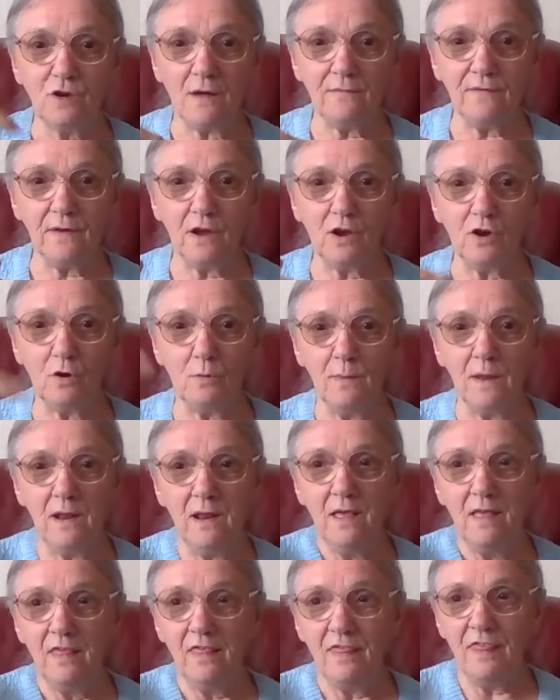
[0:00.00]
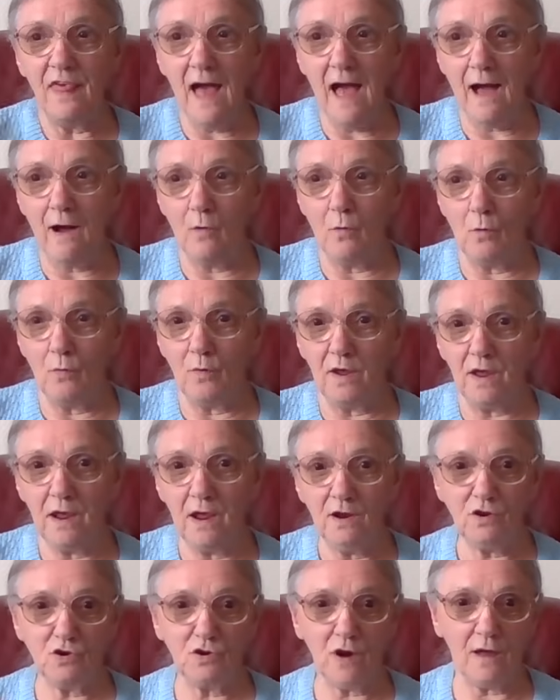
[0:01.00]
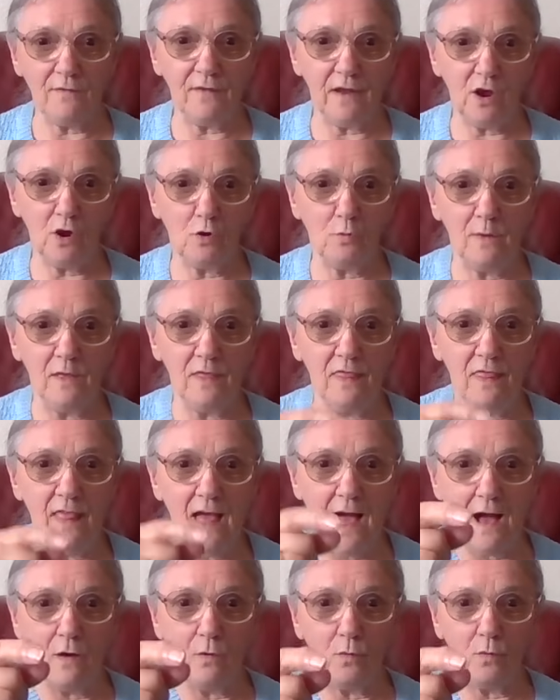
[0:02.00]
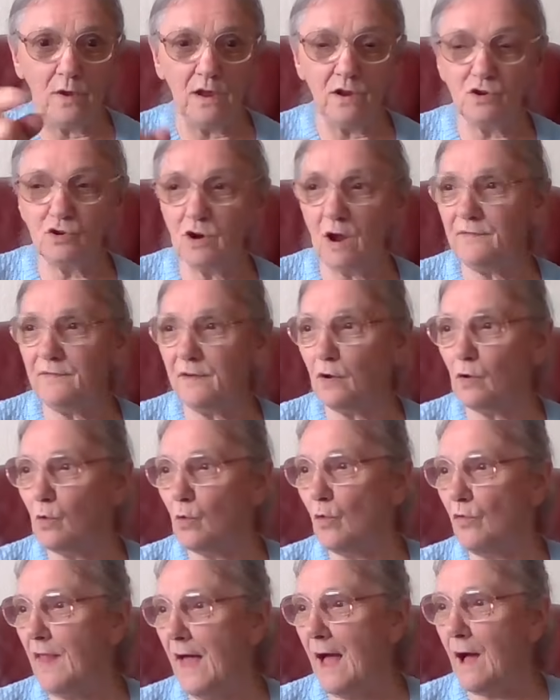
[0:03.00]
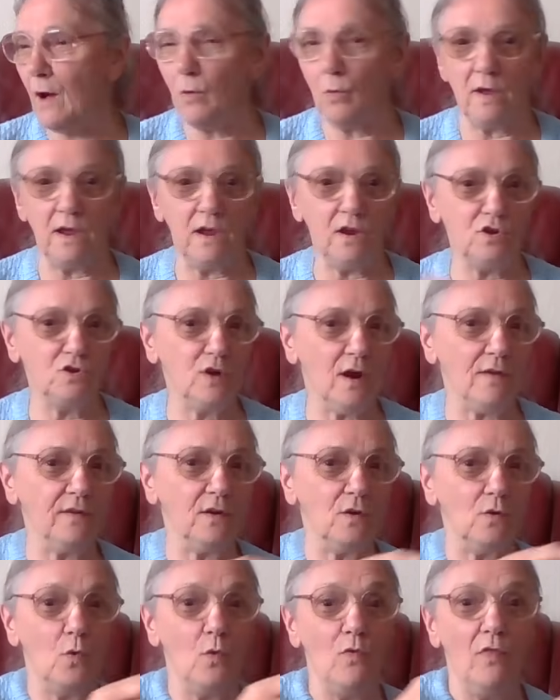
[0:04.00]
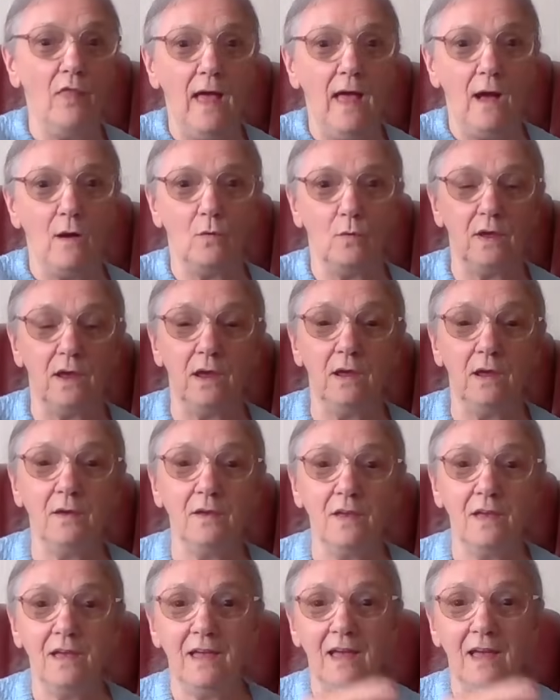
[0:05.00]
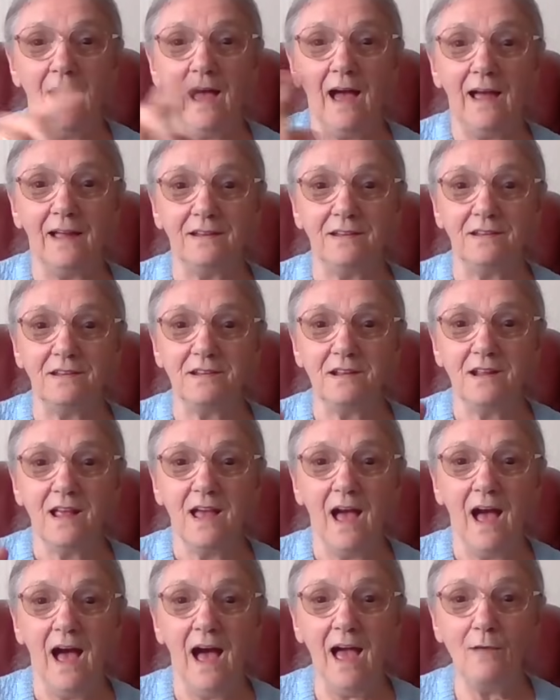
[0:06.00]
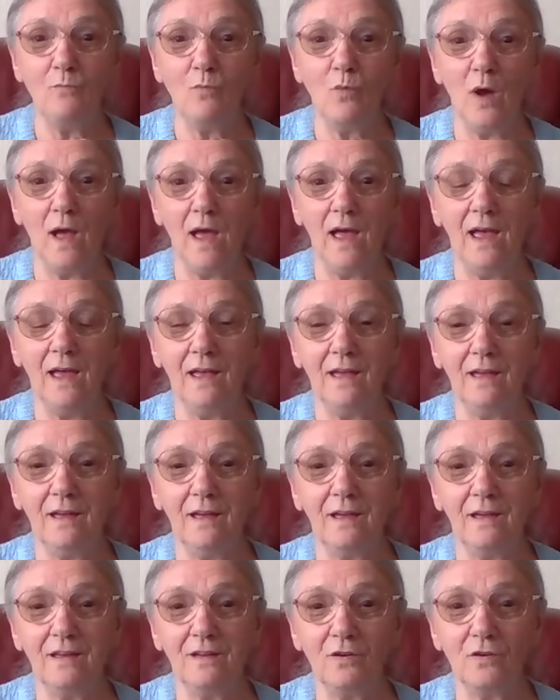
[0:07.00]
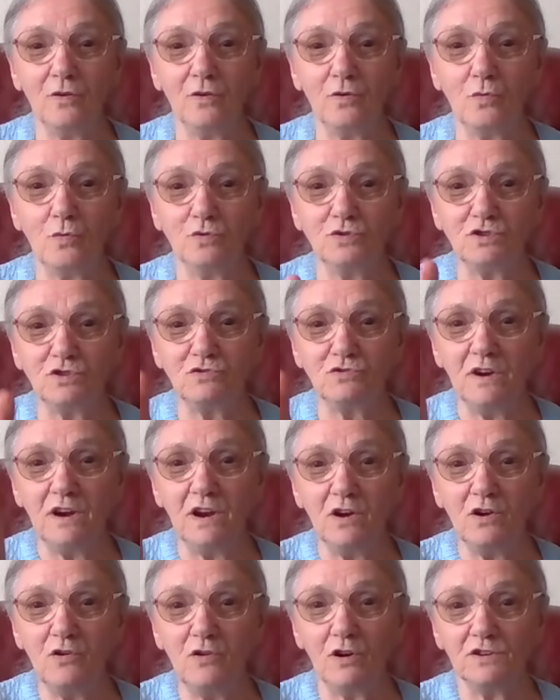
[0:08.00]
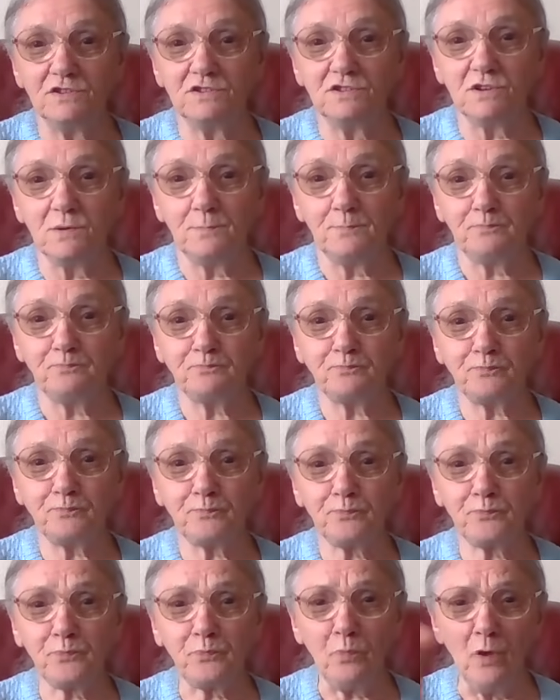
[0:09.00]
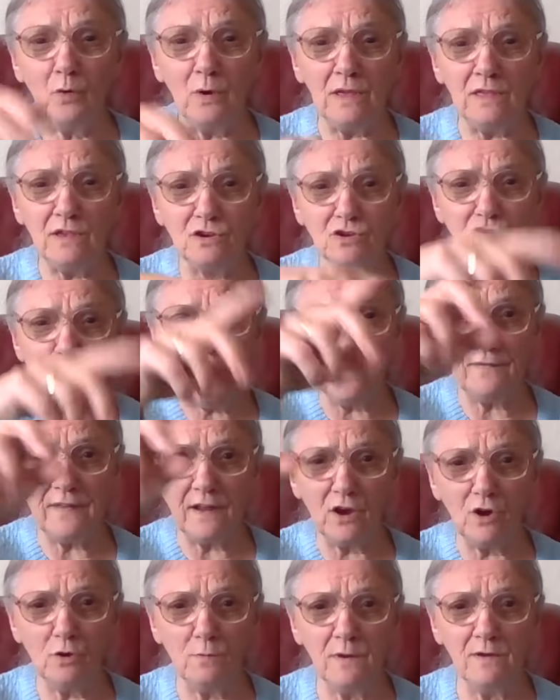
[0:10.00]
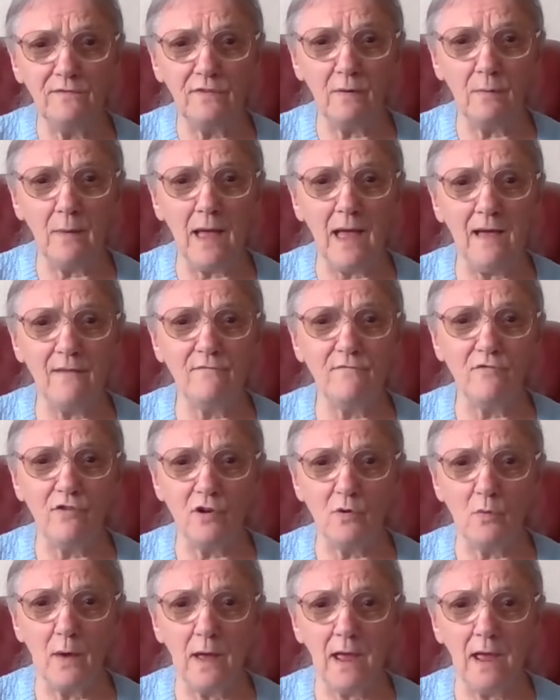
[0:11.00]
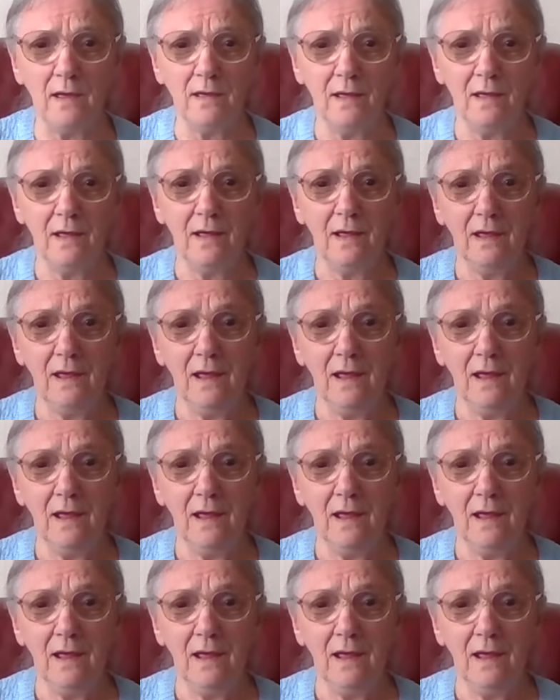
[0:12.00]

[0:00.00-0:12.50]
traffic coming that way, traffic coming that way, traffic going that way. Traffic going that way and I'm where going straight across where there's traffic coming from everywhere.